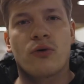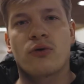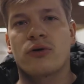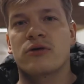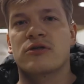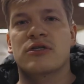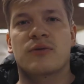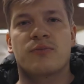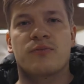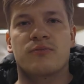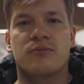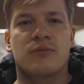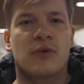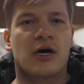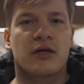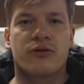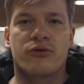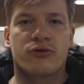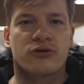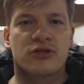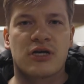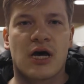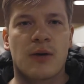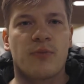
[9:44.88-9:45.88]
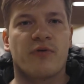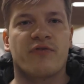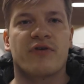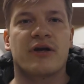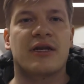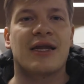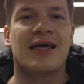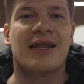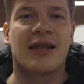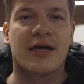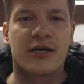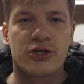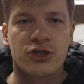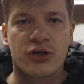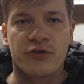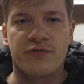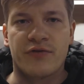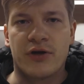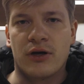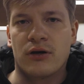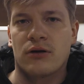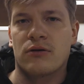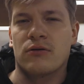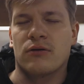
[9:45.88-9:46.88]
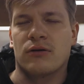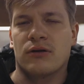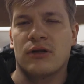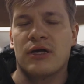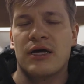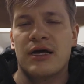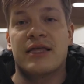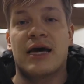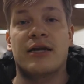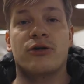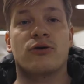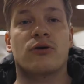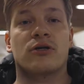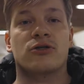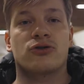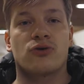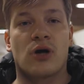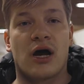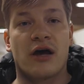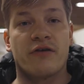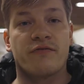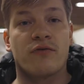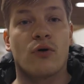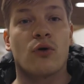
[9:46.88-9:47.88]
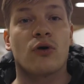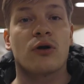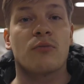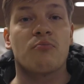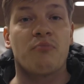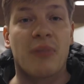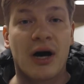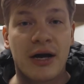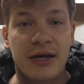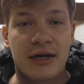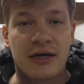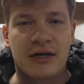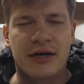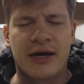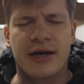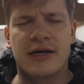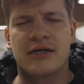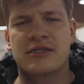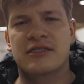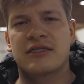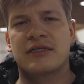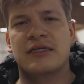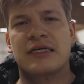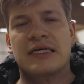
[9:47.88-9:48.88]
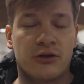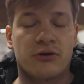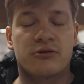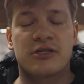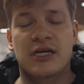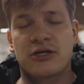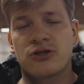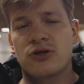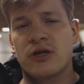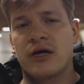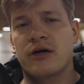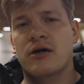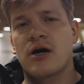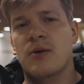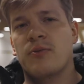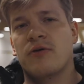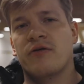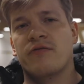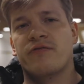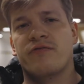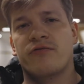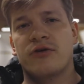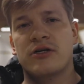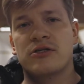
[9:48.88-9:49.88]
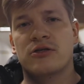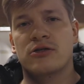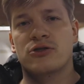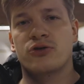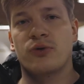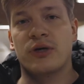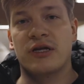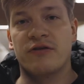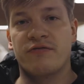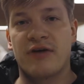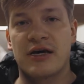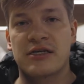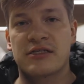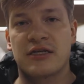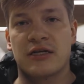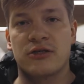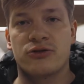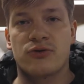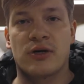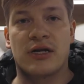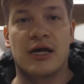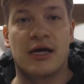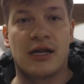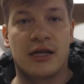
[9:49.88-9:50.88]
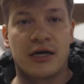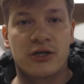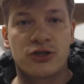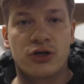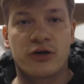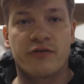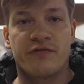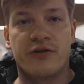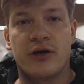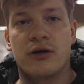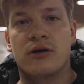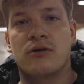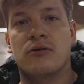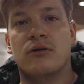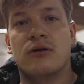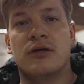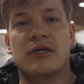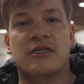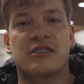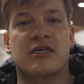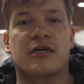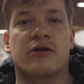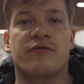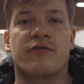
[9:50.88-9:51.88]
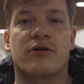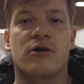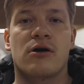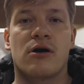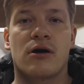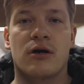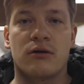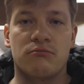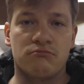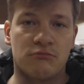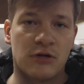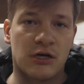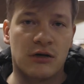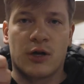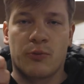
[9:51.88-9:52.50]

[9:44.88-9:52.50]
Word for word: or some other type of an electric vehicle that you can drive on bike lanes. There's actually a couple of reasons to invest into an electric vehicle instead of a car.